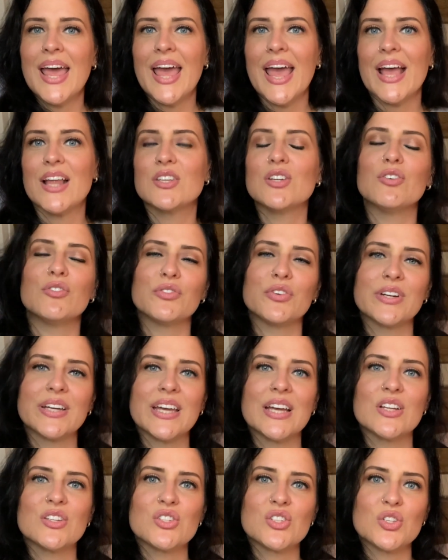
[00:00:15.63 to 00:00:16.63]
And don't
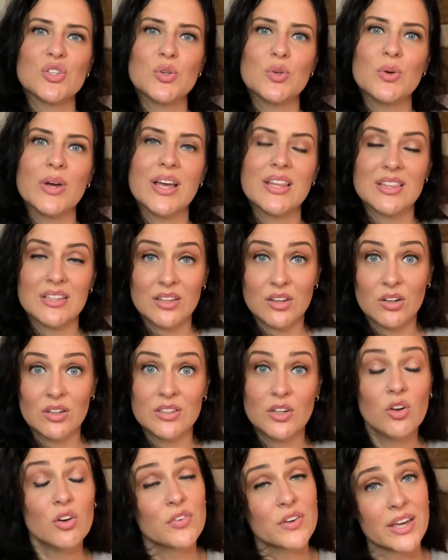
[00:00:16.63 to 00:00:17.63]
forget to hit the little
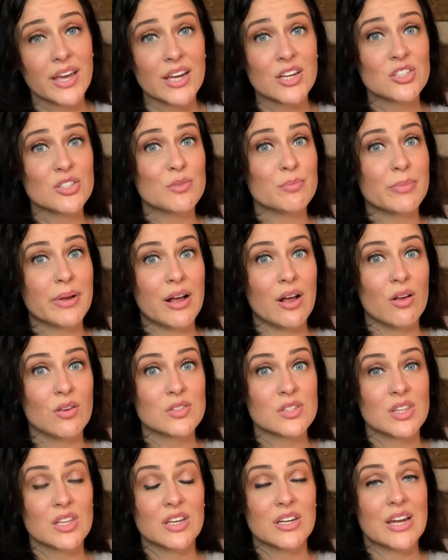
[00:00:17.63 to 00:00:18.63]
notification bell
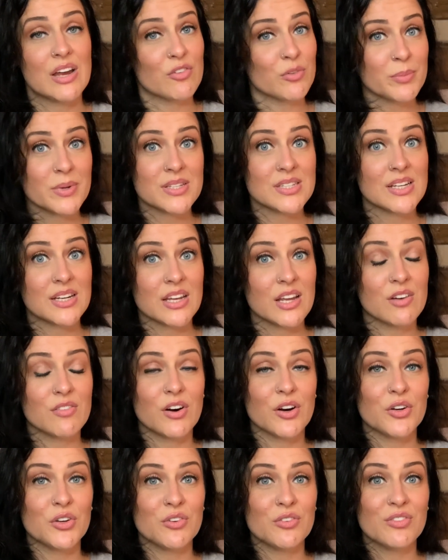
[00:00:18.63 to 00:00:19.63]
so that you never miss any of
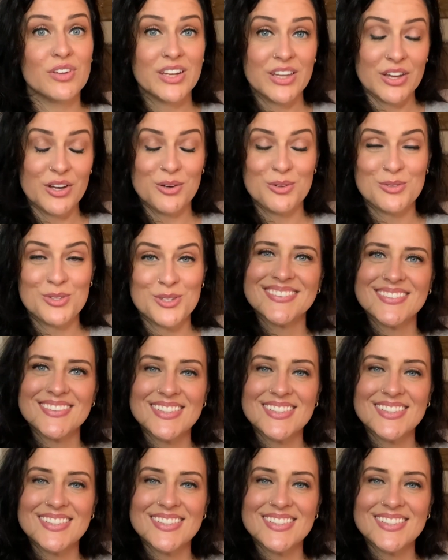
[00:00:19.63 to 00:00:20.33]
our new videos.